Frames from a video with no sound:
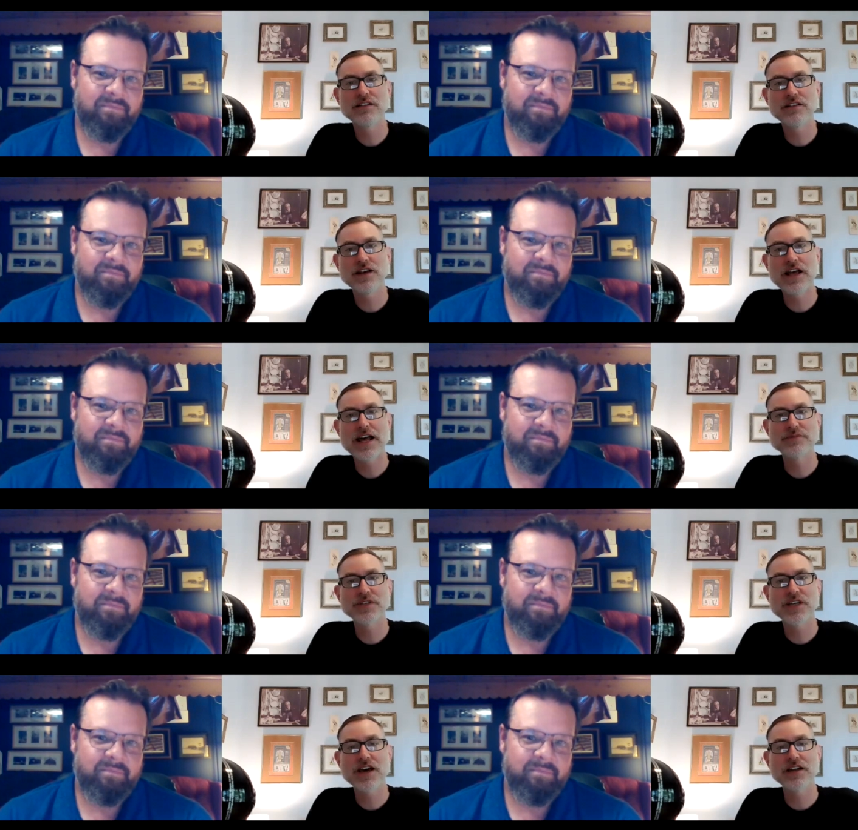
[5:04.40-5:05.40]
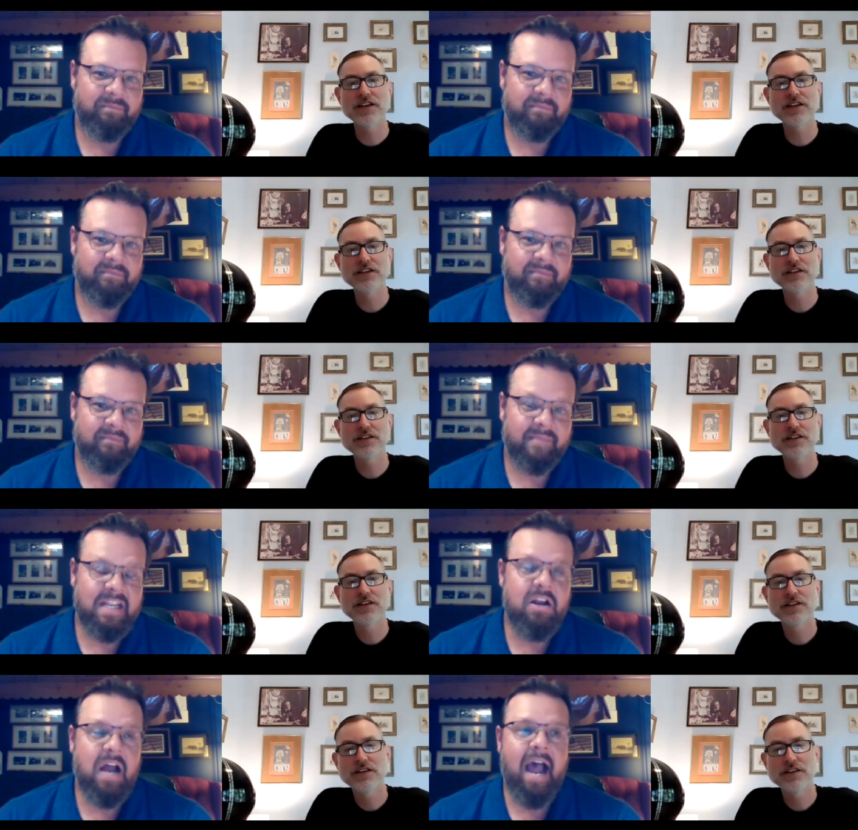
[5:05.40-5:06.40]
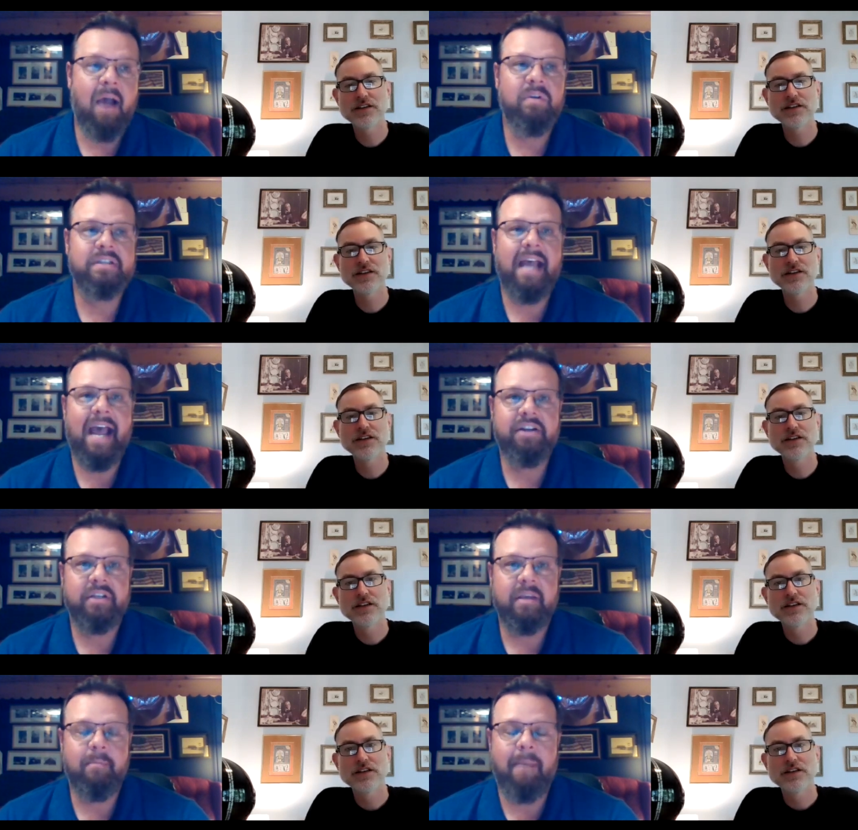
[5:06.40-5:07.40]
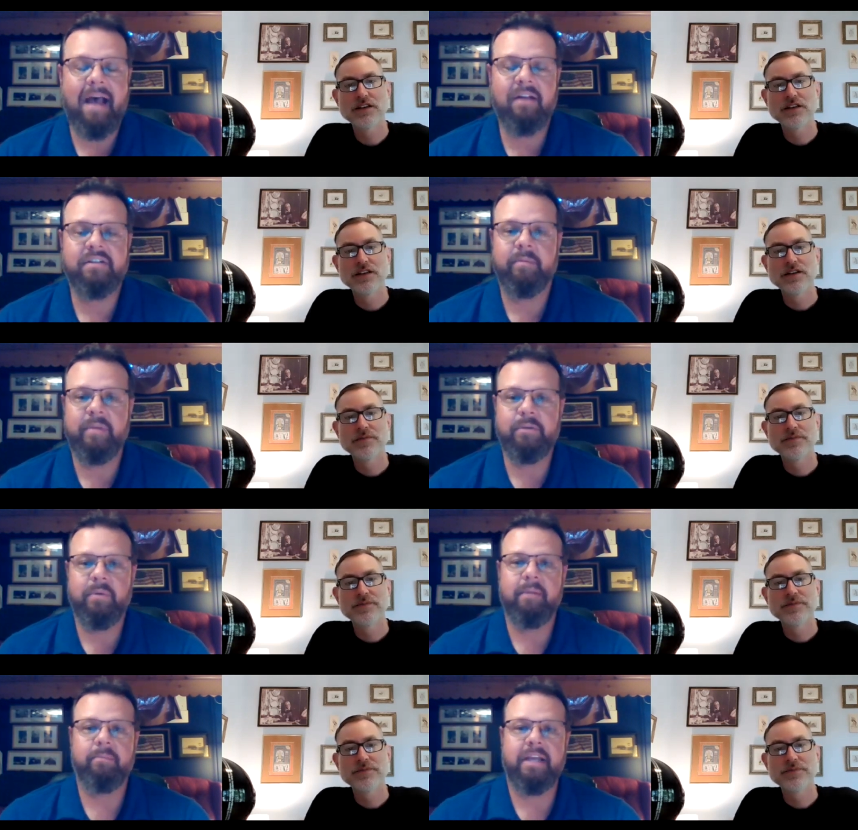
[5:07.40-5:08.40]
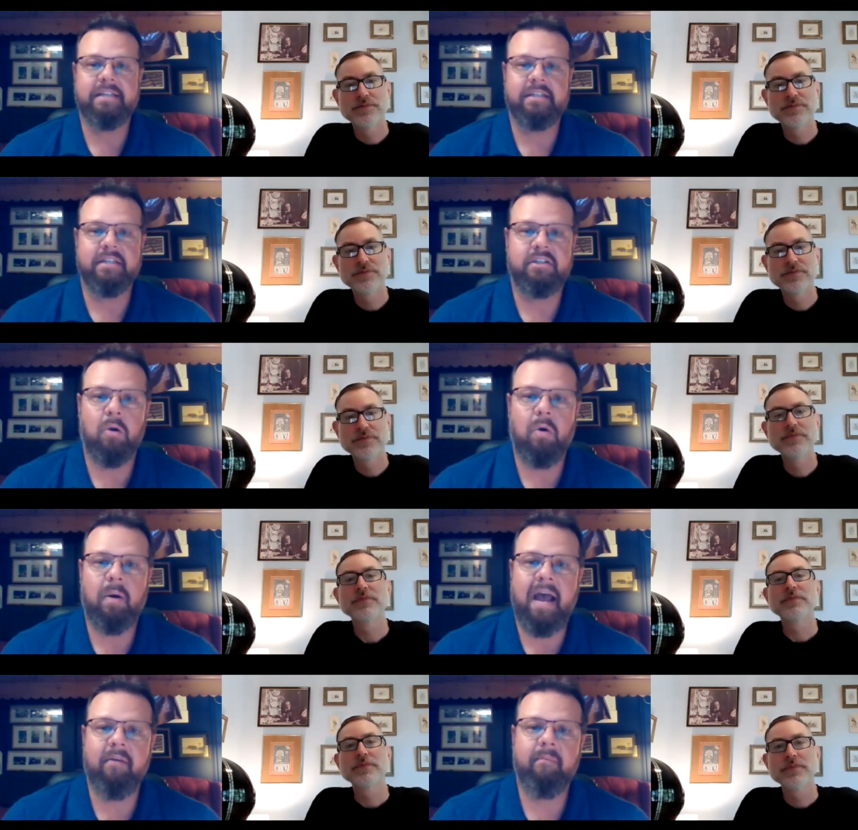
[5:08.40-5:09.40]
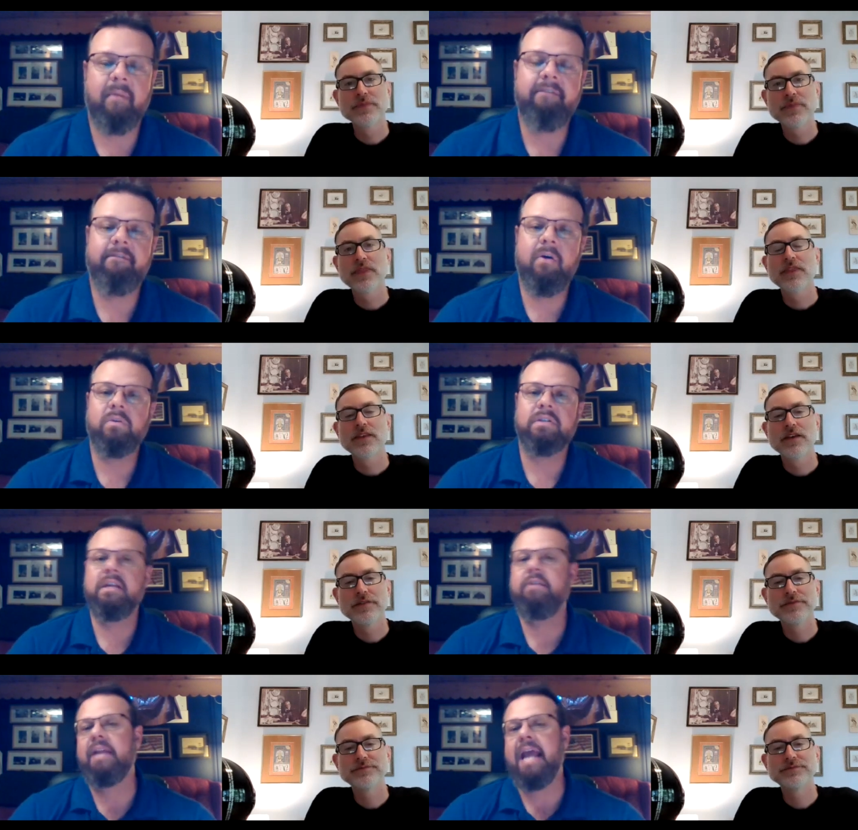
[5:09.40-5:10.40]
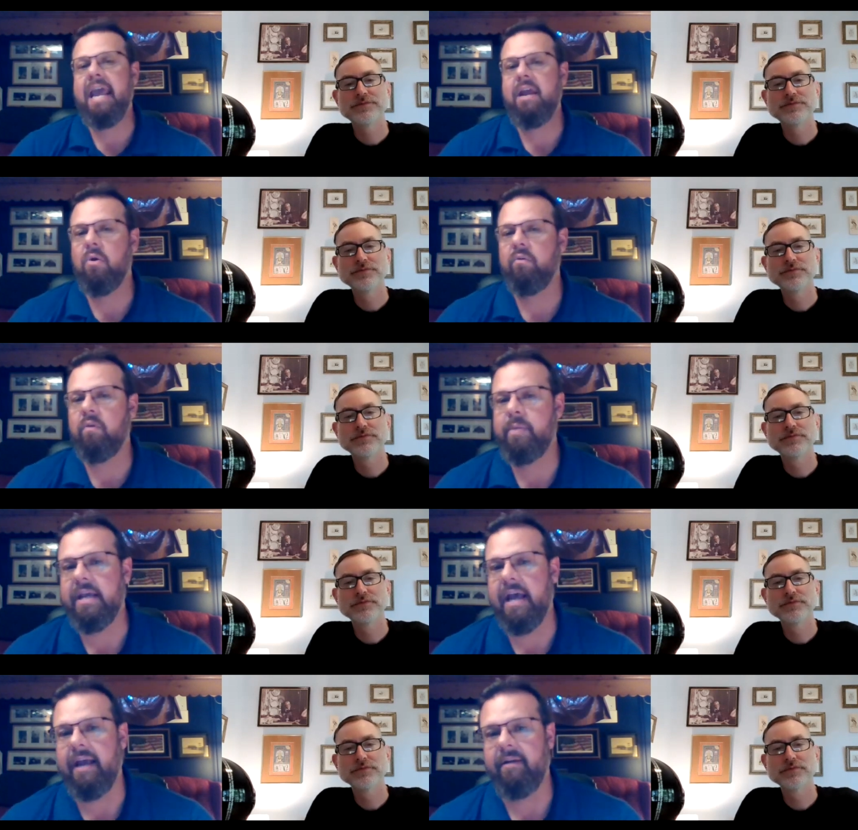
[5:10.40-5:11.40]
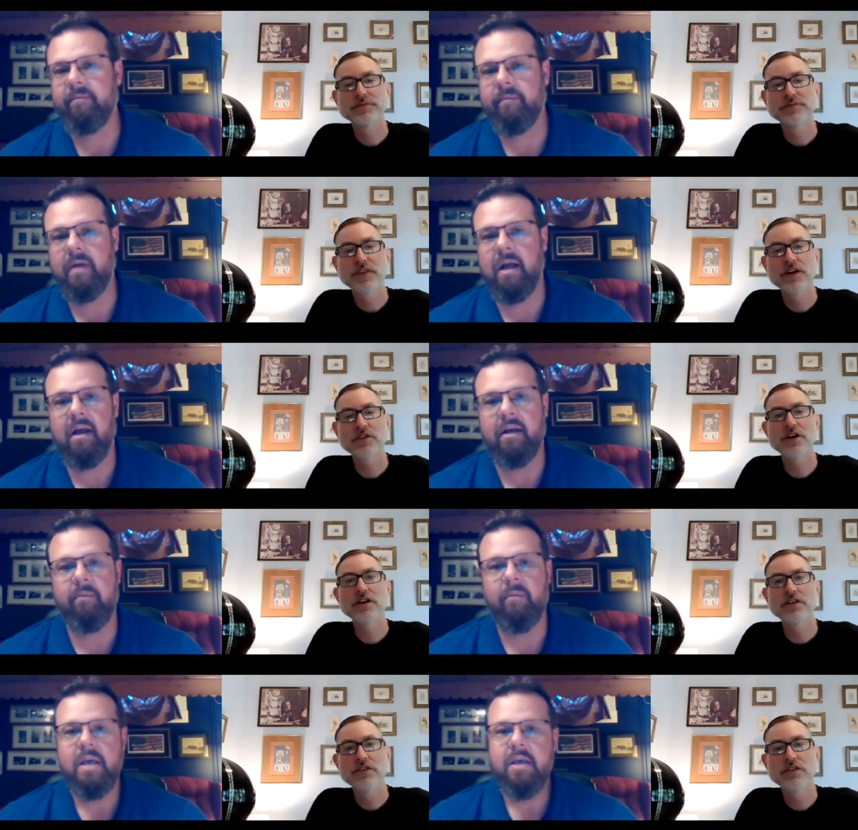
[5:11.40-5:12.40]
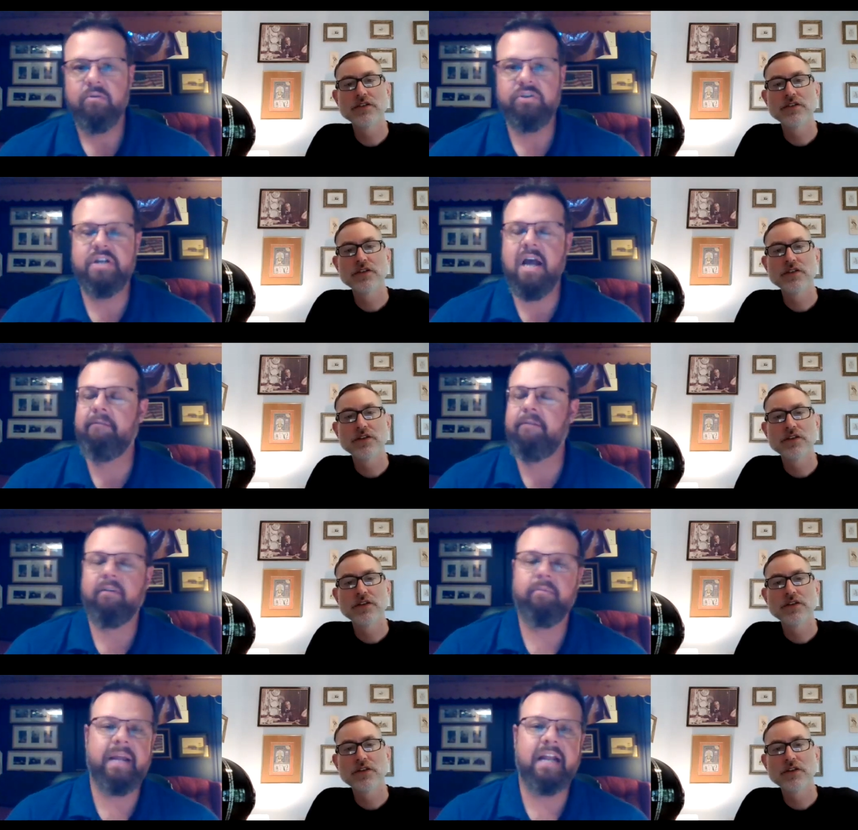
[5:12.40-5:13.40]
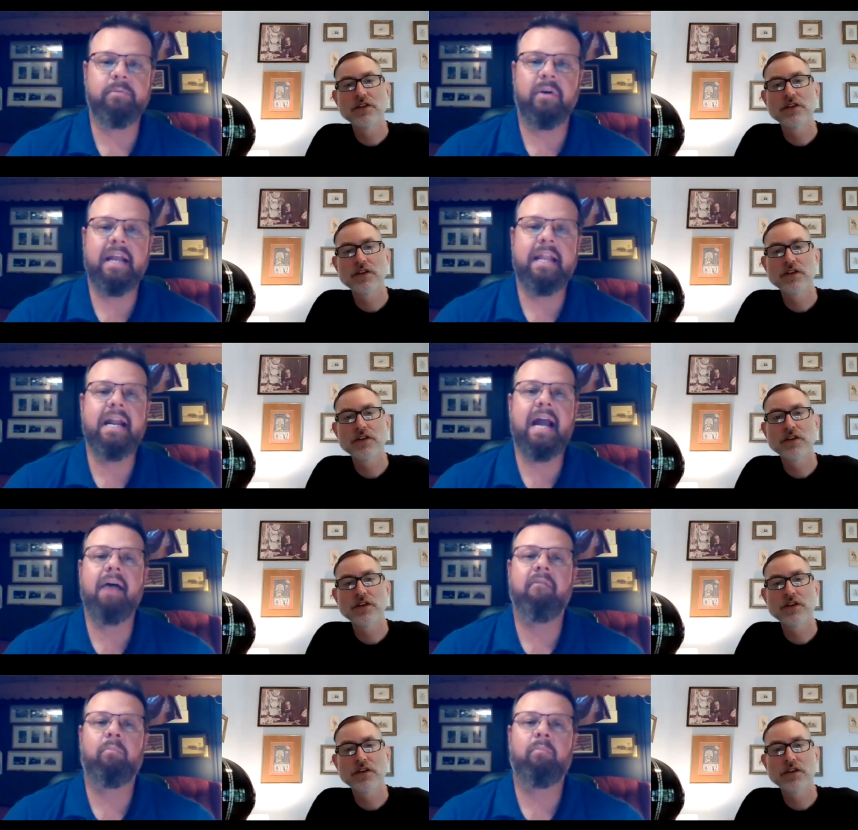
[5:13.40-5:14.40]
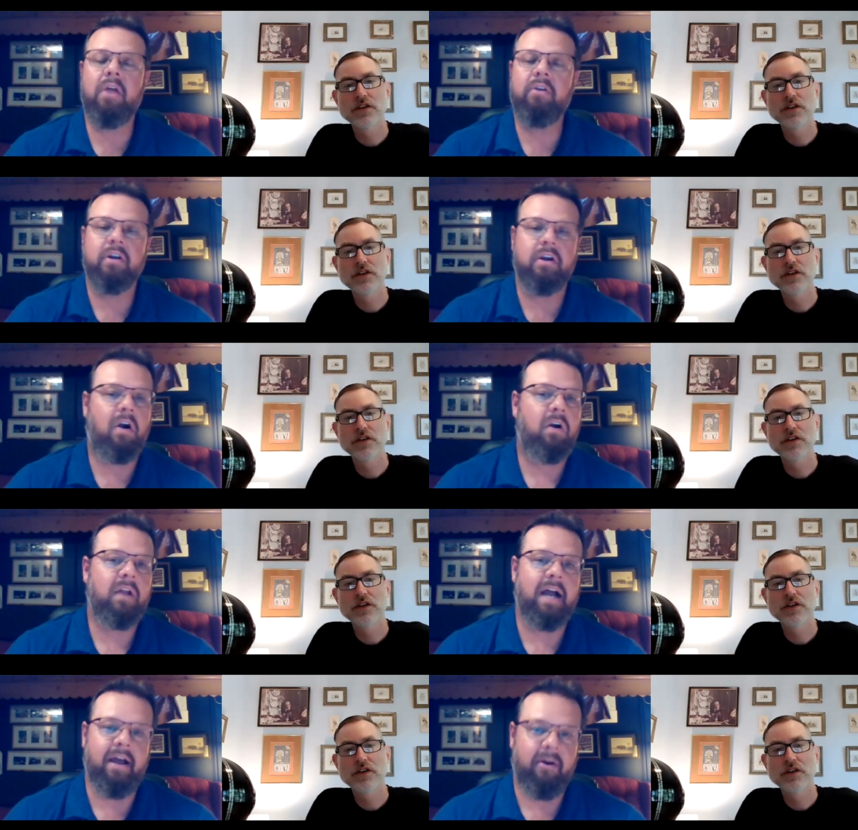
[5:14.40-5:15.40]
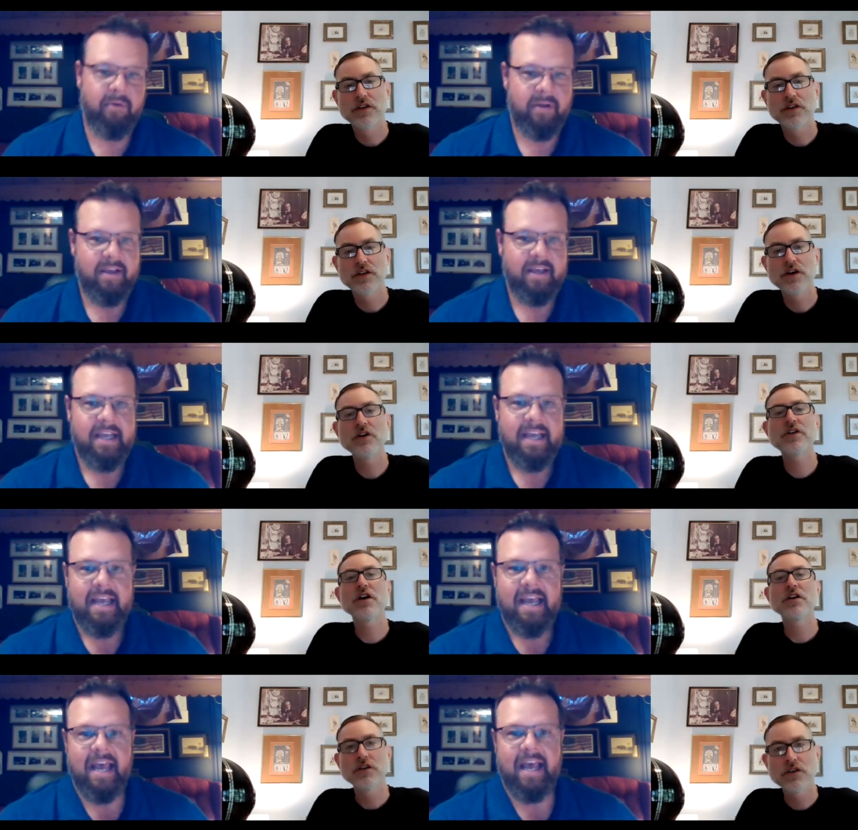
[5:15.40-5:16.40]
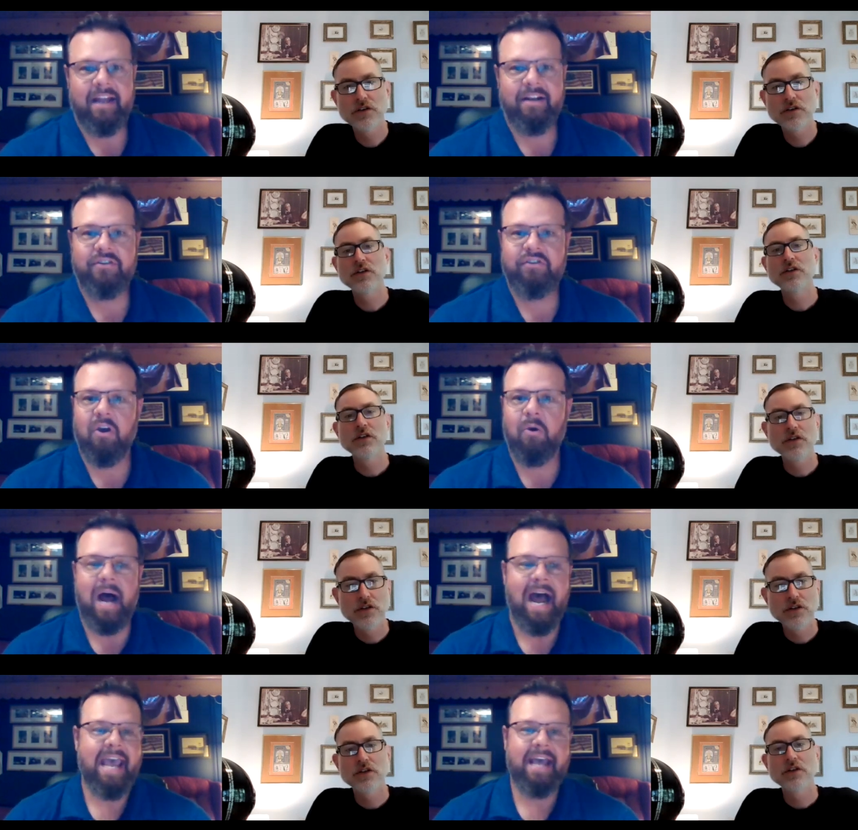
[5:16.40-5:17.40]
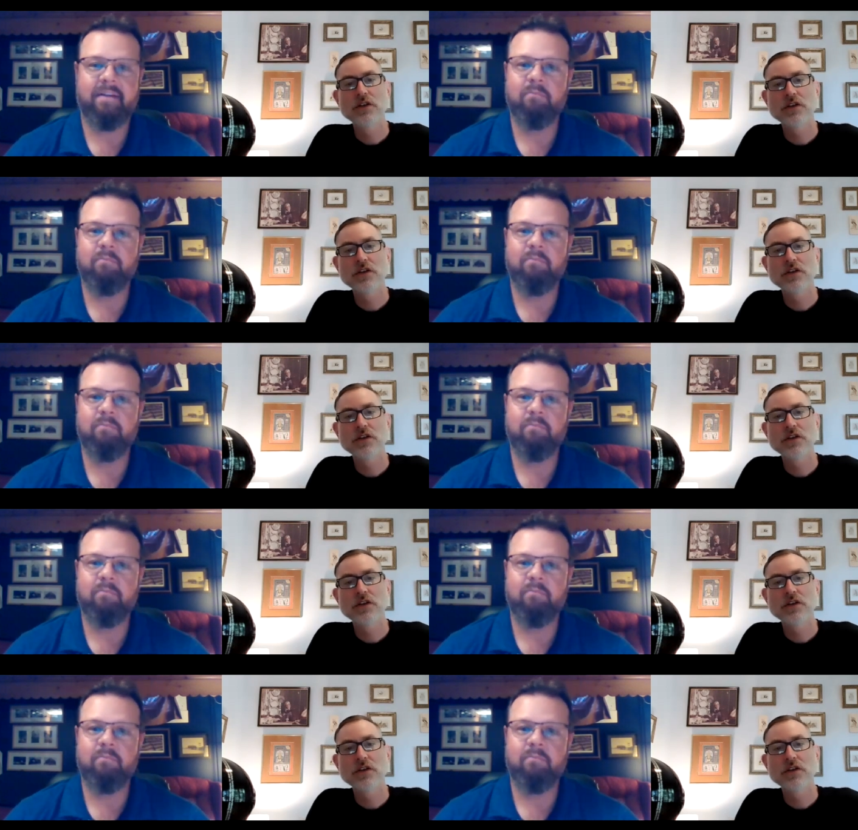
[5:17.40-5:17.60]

Speaker 1: at Adams
Speaker 2: County? You know, I was actually bouncing between places. So I, my folks live in Hanover, PA, um, okay. which is not far from Gettysburg. And then I have a brother in Carlisle. Okay. And so I had